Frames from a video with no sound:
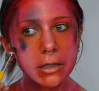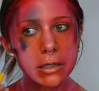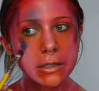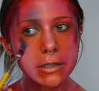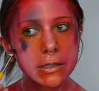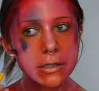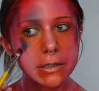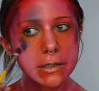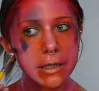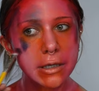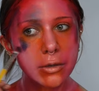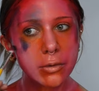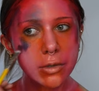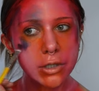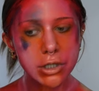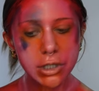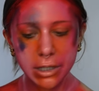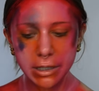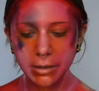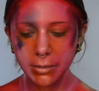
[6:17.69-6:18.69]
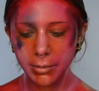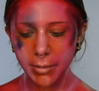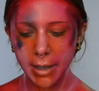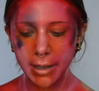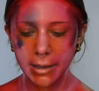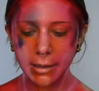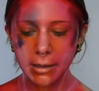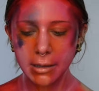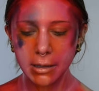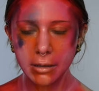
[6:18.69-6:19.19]
distinguishing
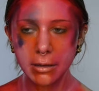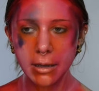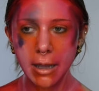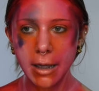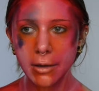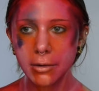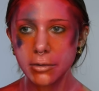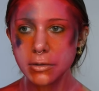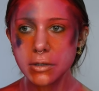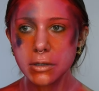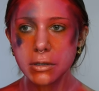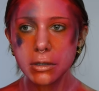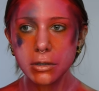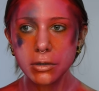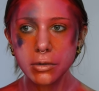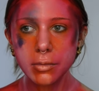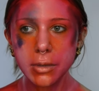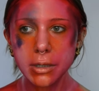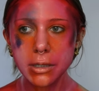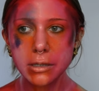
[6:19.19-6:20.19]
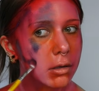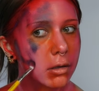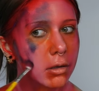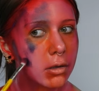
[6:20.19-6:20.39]
my clouds a little bit.